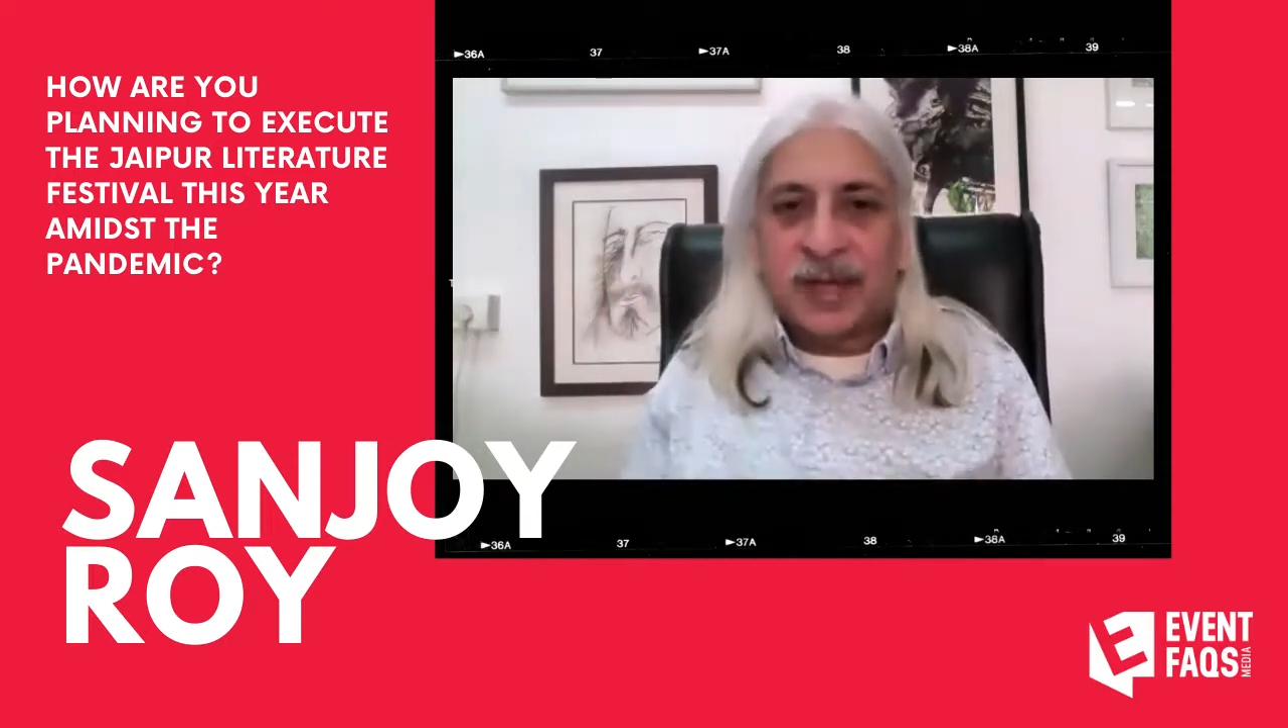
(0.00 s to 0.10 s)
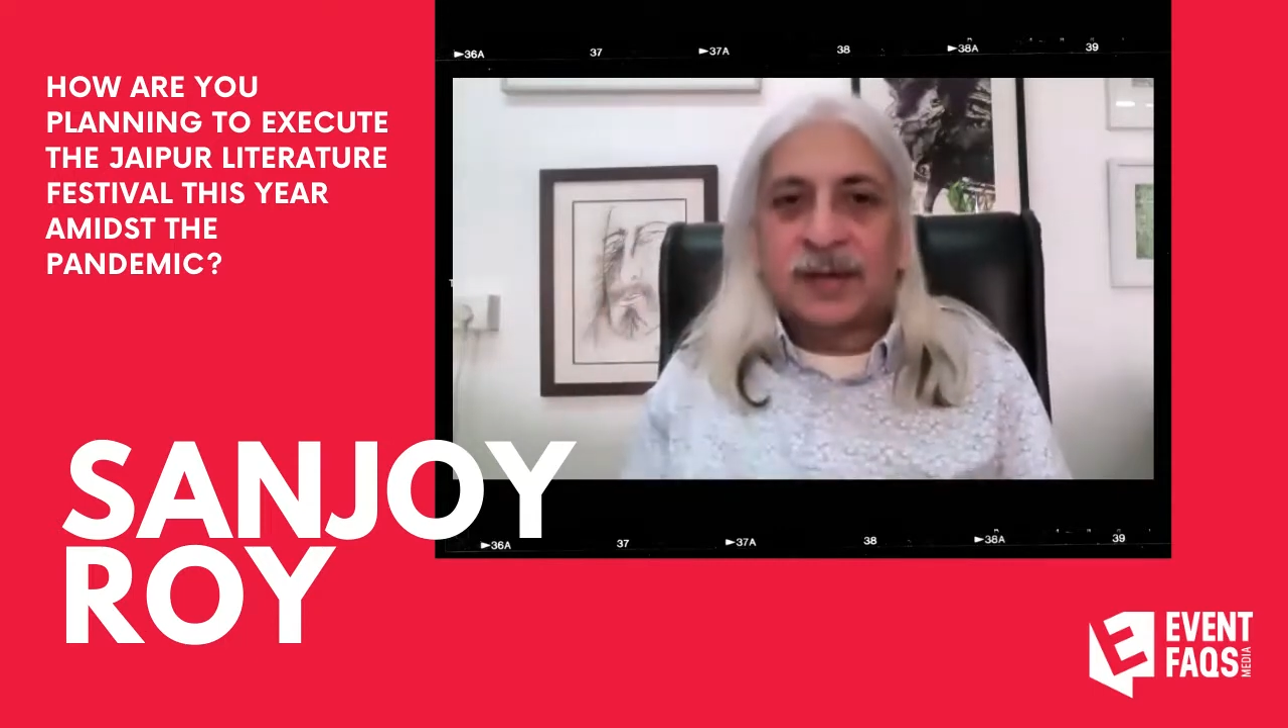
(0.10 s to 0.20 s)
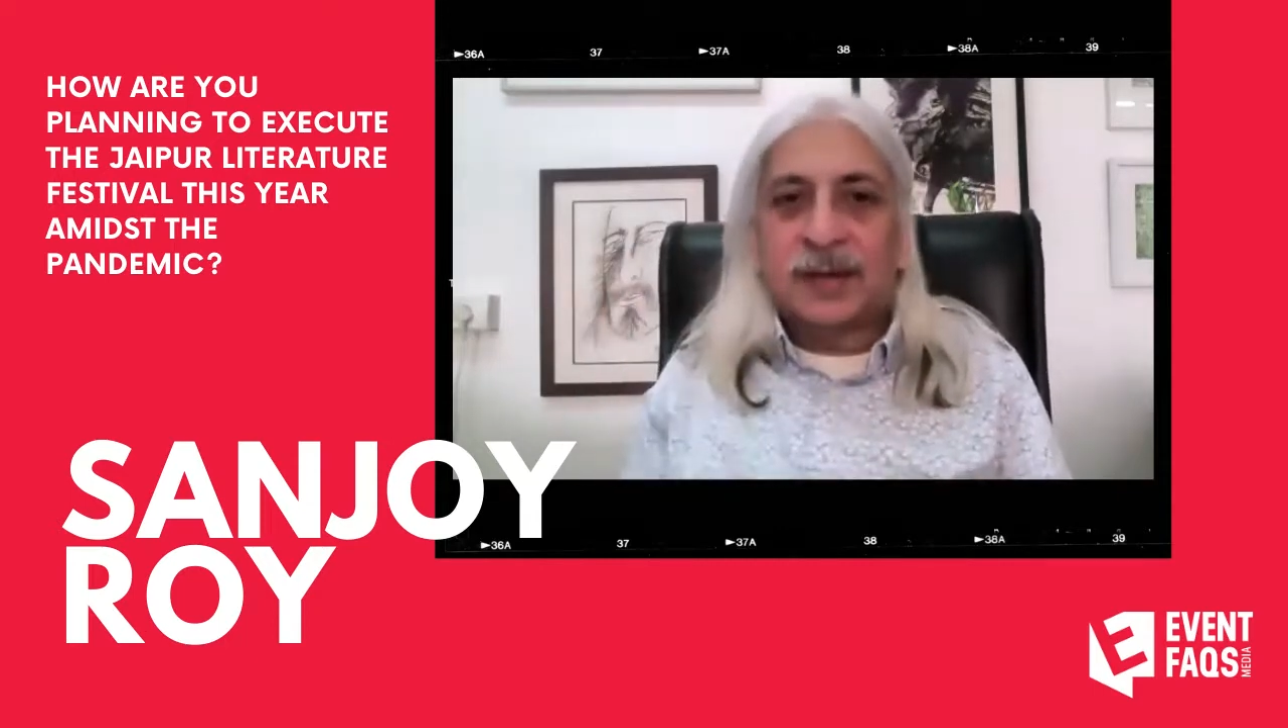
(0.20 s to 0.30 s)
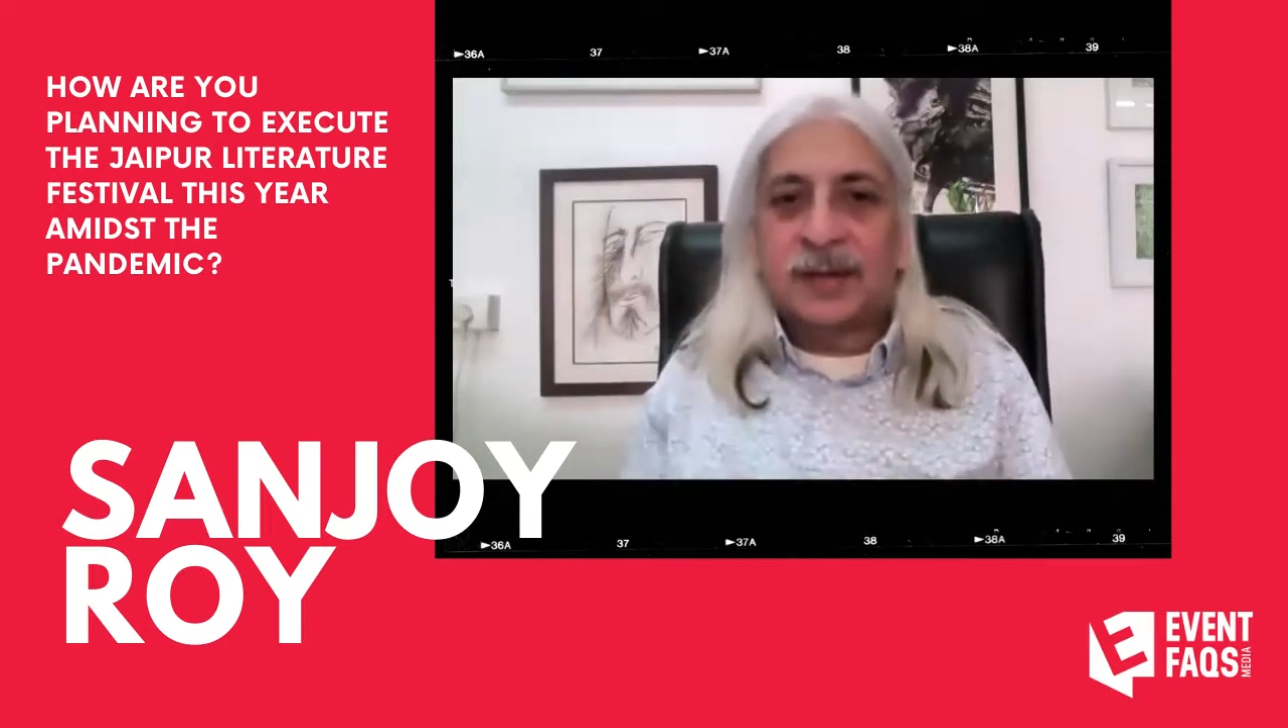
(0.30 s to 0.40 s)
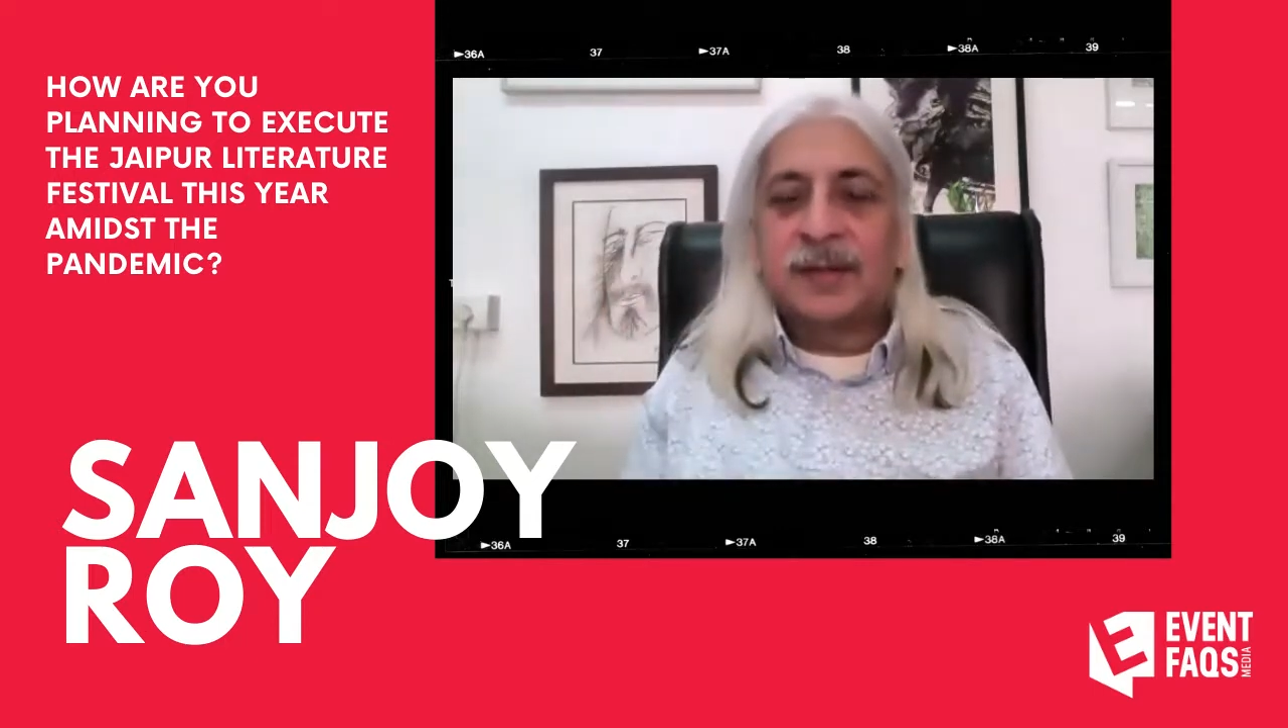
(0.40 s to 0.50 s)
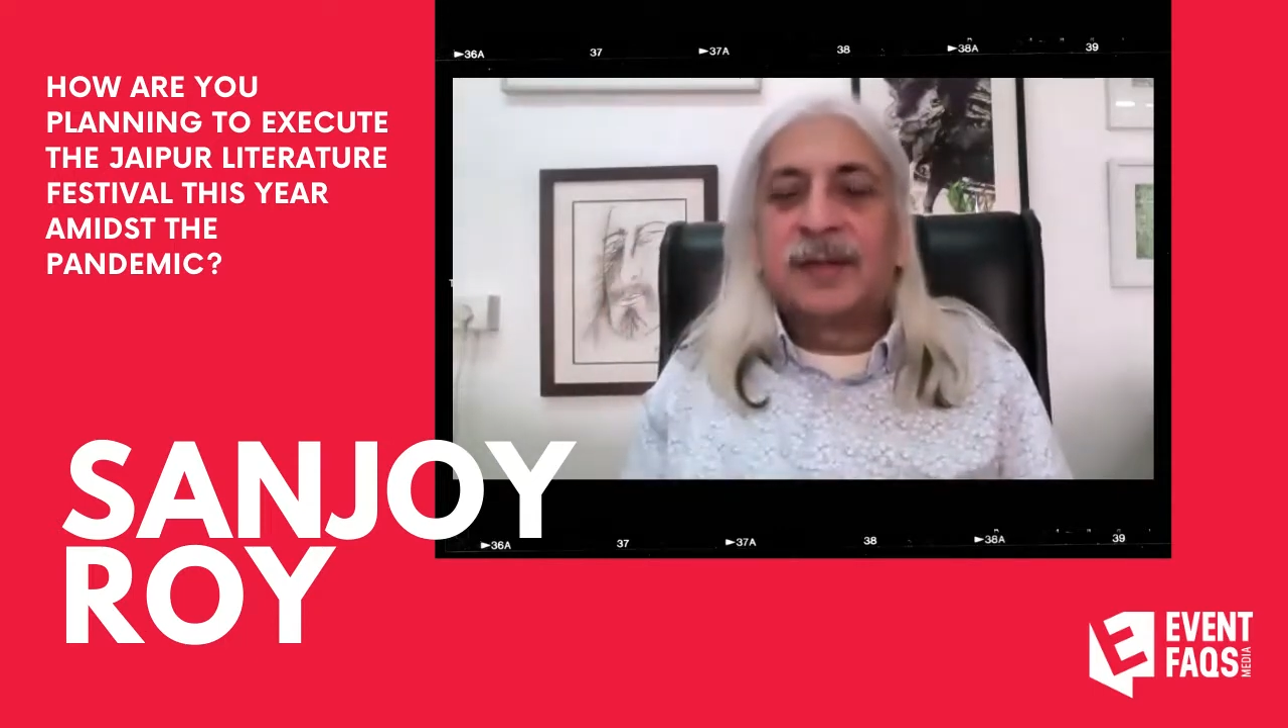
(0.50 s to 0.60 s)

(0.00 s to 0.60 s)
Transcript: Canada.